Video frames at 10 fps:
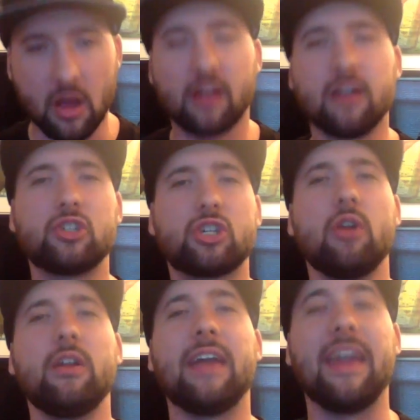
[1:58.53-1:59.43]

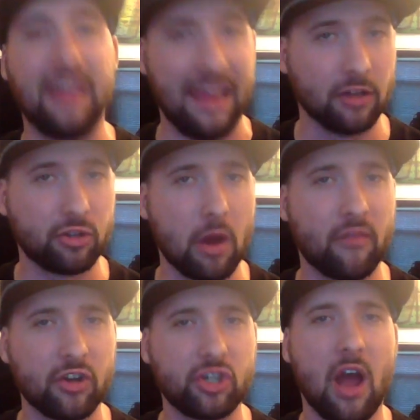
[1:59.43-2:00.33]
concerning a heel turn
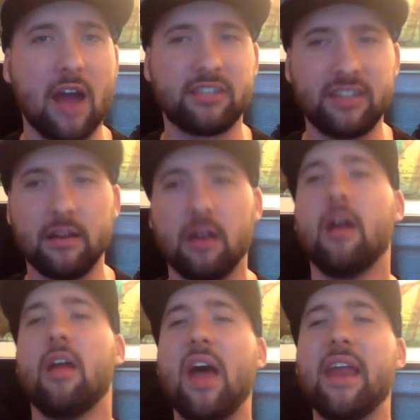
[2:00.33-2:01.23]
for John Cena
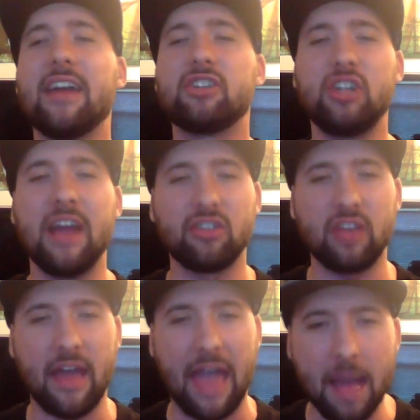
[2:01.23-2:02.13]
that has yet
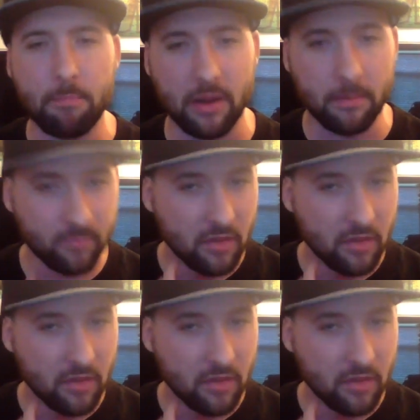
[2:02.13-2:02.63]
to happen,